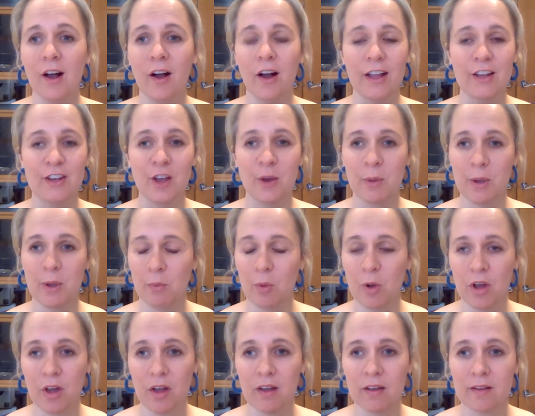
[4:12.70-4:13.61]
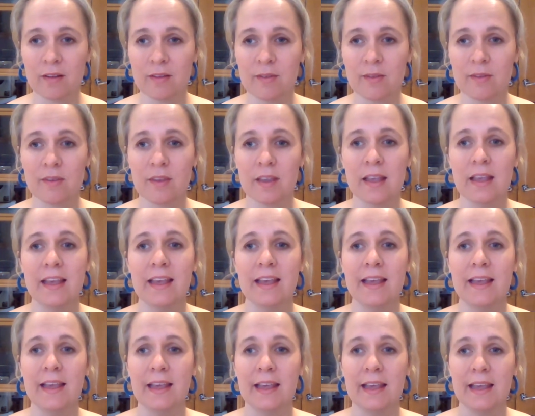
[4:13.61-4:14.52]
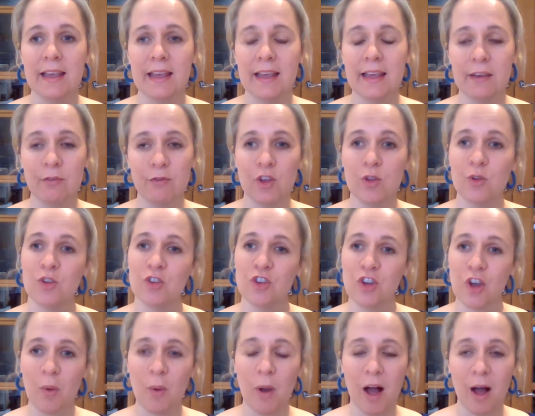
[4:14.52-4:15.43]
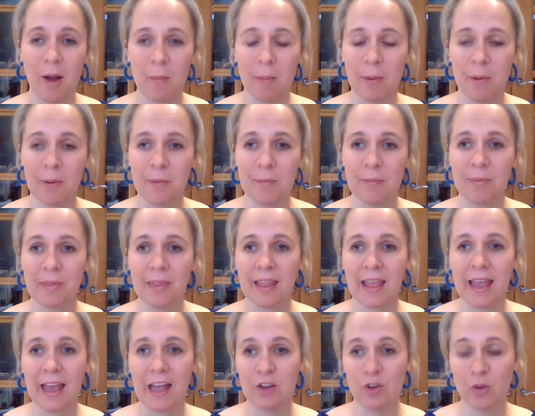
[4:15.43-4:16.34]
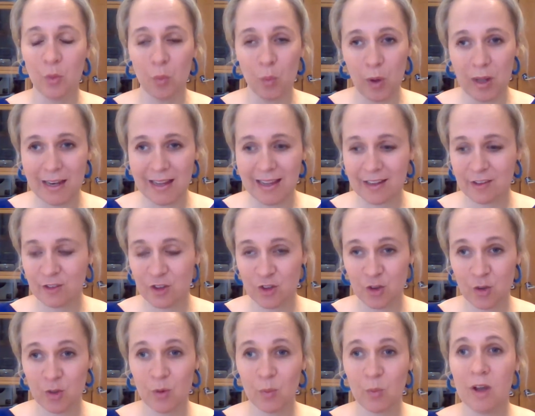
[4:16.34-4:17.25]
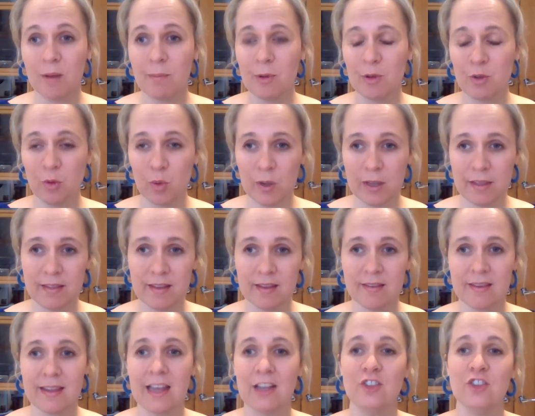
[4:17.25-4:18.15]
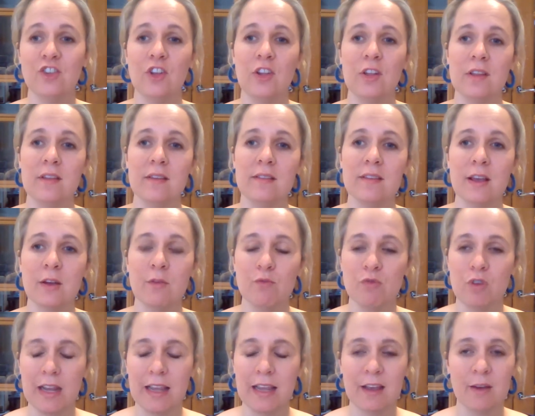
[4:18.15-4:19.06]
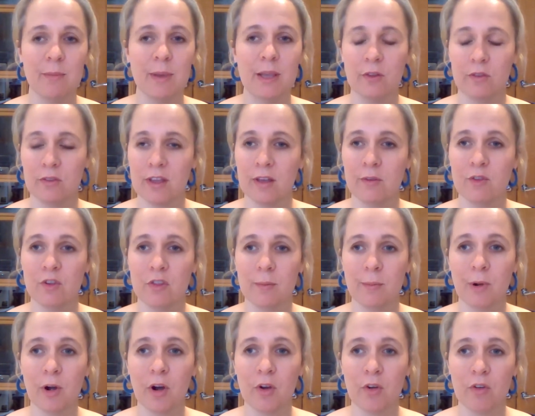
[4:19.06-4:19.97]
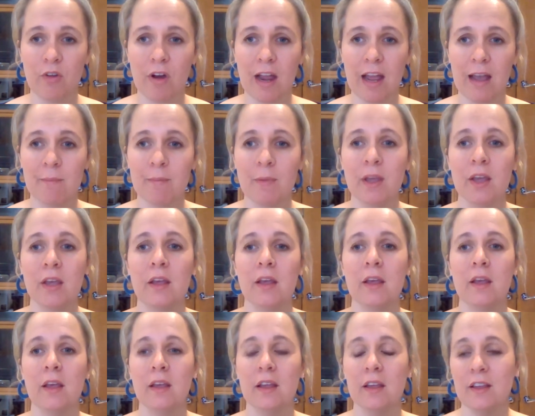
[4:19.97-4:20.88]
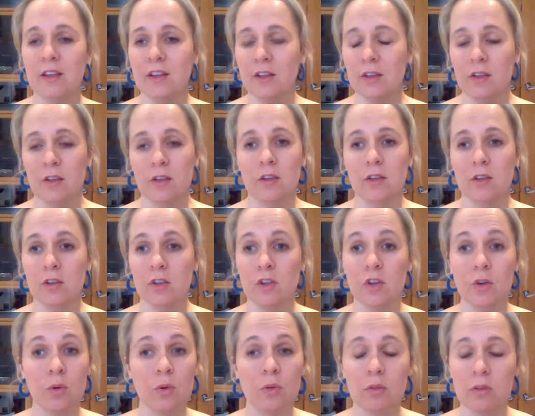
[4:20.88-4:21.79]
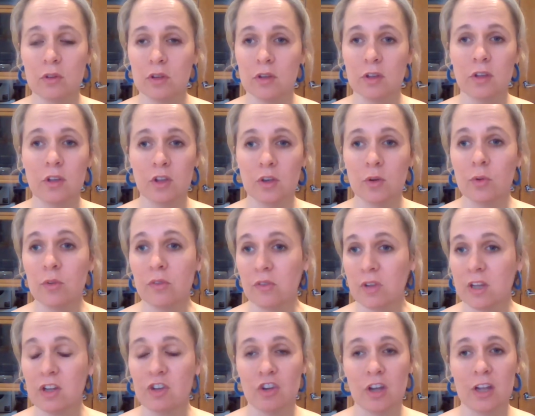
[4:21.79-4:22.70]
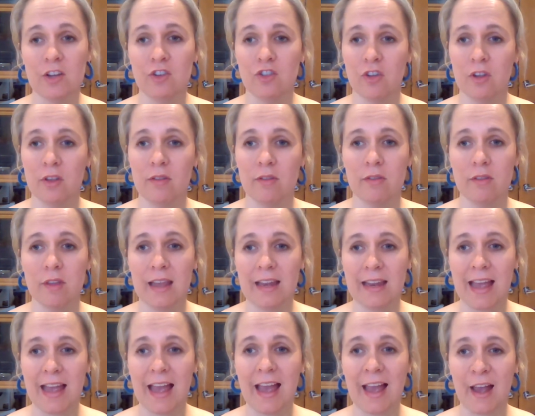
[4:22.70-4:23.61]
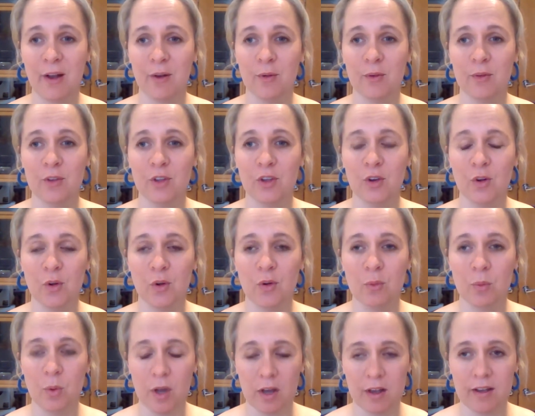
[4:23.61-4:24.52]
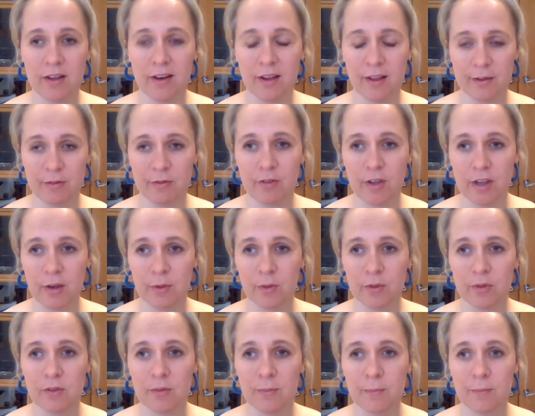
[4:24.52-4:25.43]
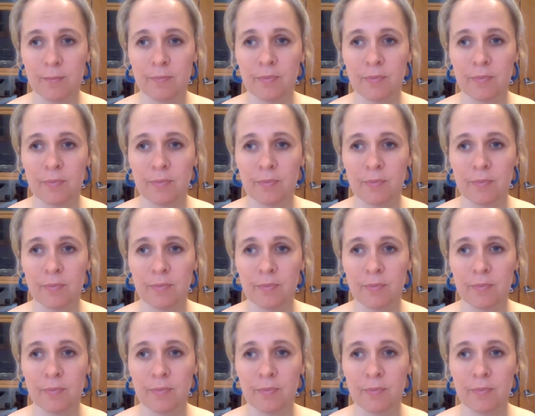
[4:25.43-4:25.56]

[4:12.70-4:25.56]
I know it works if you show up and you're willing to do the work between the sessions and really commit yourself to the program. You'll see changes in how your work and life feels.